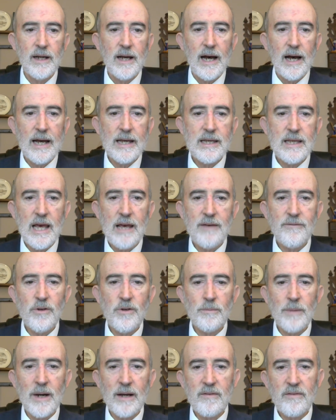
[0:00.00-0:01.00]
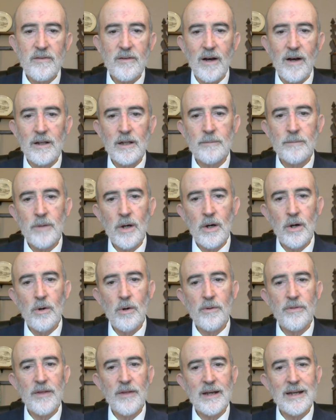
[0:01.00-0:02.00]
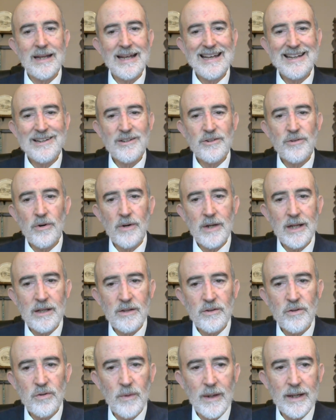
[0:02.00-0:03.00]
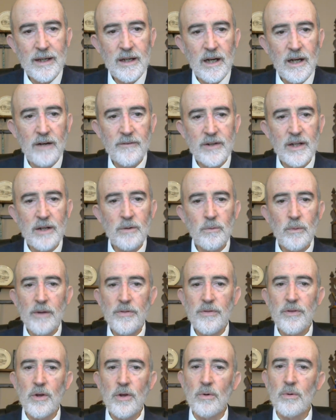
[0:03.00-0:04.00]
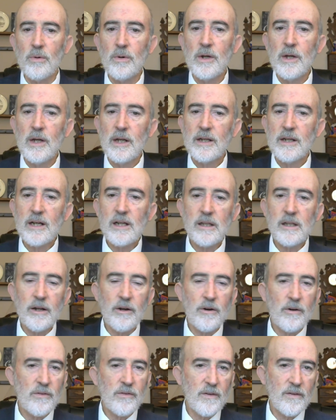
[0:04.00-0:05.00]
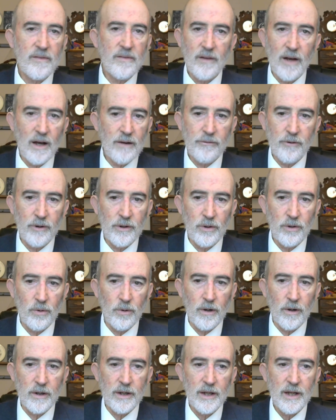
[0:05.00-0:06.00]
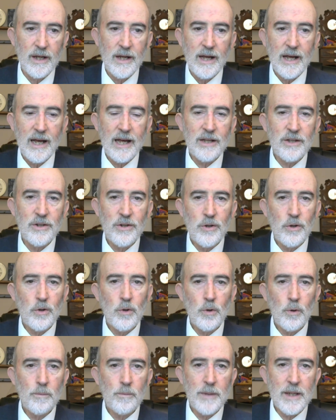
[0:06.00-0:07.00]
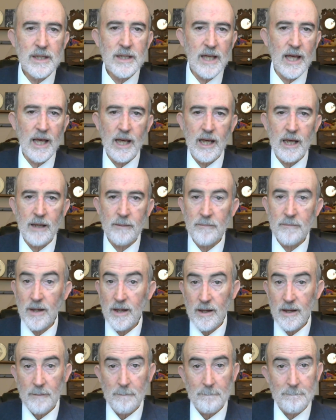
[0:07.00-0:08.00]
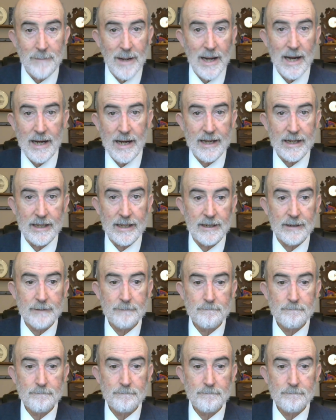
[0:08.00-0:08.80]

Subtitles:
I gave you my solemn oath and entered into a covenant with you, declares the sovereign Lord, and you became mine.